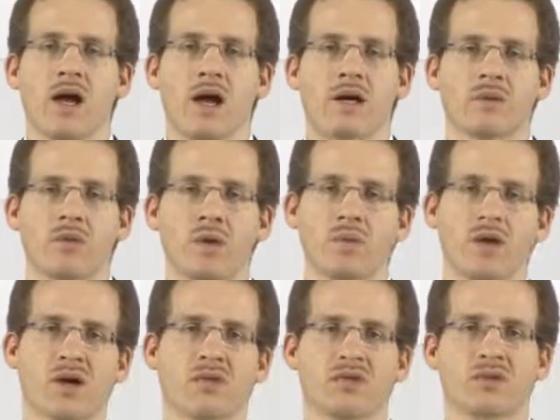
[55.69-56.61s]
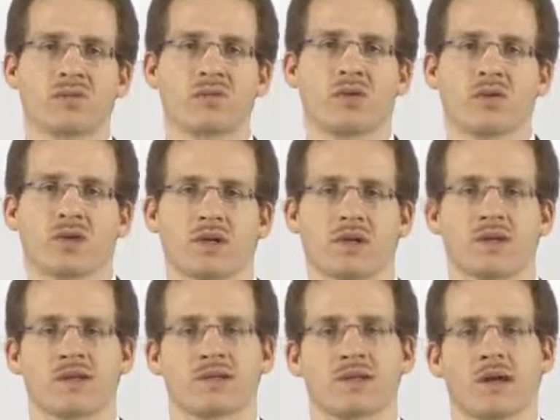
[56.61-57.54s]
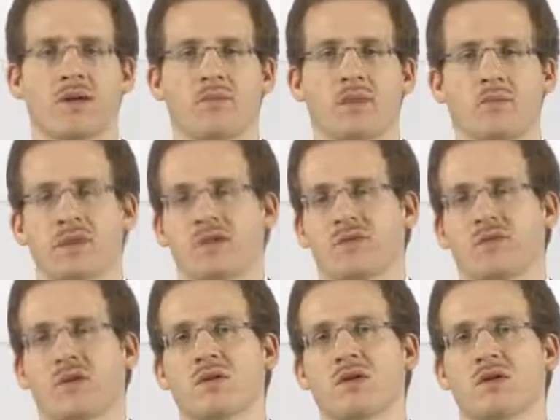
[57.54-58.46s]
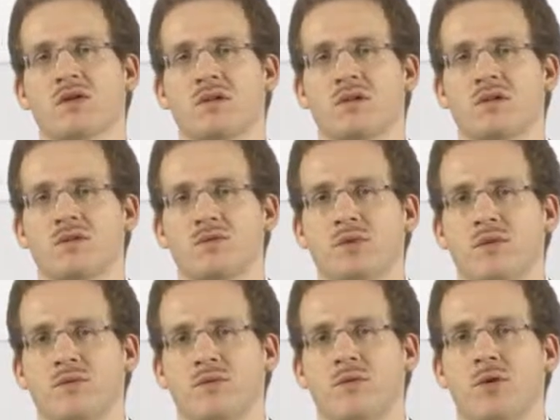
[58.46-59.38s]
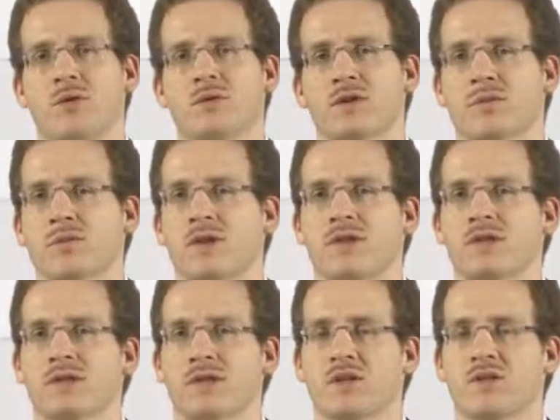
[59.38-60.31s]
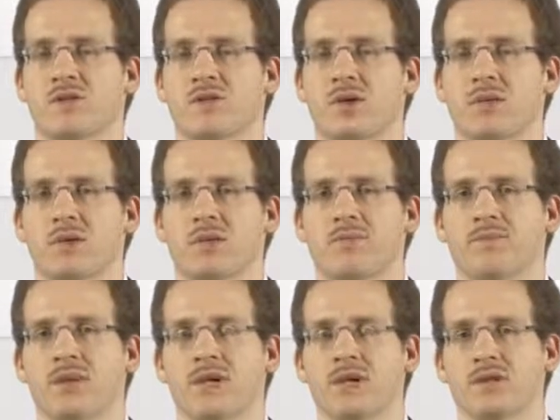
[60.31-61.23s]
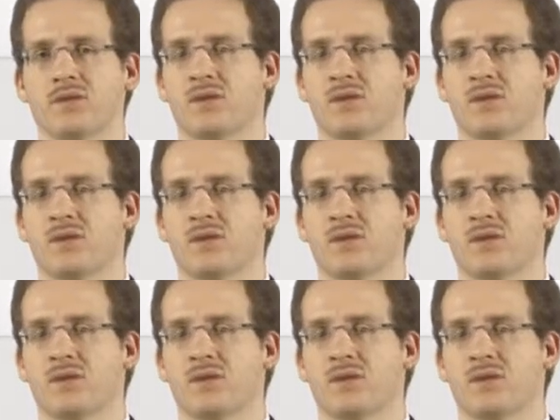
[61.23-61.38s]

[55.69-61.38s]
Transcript: And one part of this book is a methodology to approach a parallelization problem. So